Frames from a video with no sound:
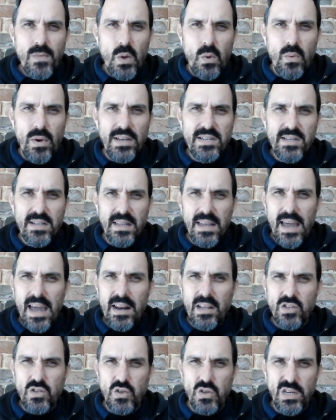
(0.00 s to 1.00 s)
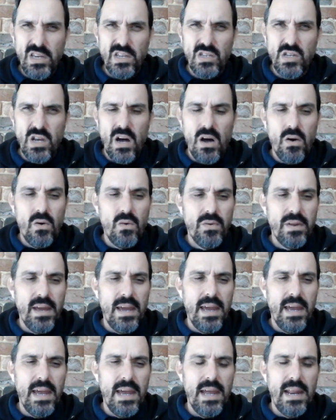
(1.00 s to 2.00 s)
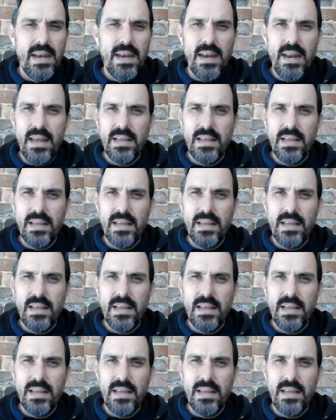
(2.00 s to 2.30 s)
recently, only 2 years old, and